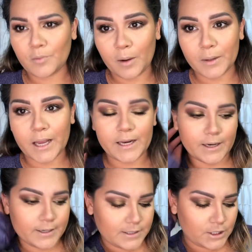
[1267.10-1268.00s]
what would Kitty
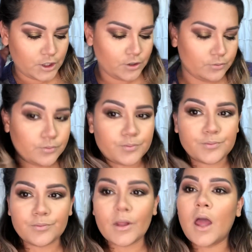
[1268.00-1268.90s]
and Desi do?
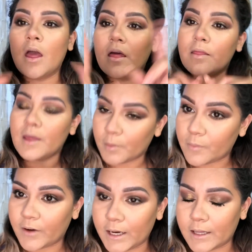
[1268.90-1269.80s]
They
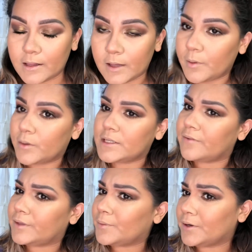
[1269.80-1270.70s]
would
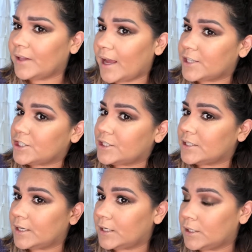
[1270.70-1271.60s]
definitely wear lashes,
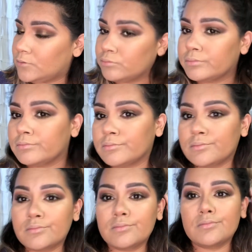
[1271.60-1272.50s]
honey.
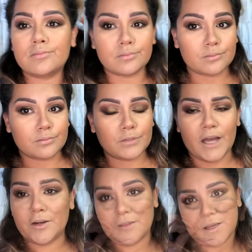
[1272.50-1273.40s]

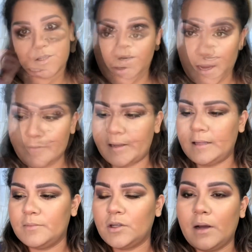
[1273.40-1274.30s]
I know that I still can't find
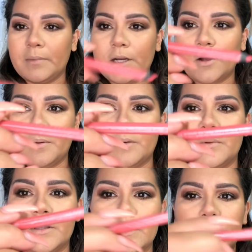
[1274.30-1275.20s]
them. So I'm gonna go in
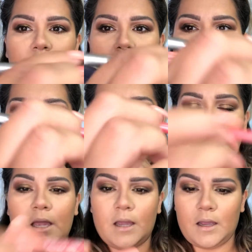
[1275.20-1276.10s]
with this Urban
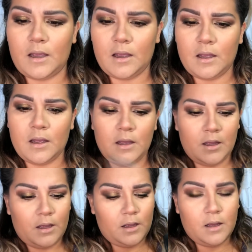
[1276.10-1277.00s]
Decay
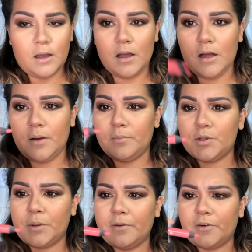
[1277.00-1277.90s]

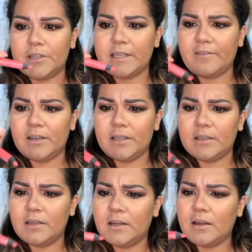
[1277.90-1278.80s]
24/7
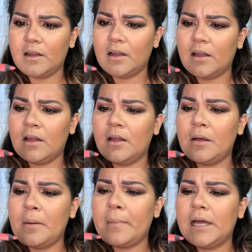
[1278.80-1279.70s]

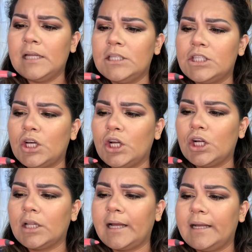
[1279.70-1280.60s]
pencil.
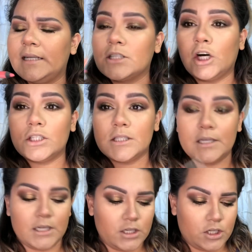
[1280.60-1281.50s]
It's called
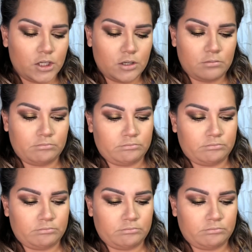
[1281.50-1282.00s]
Snitch.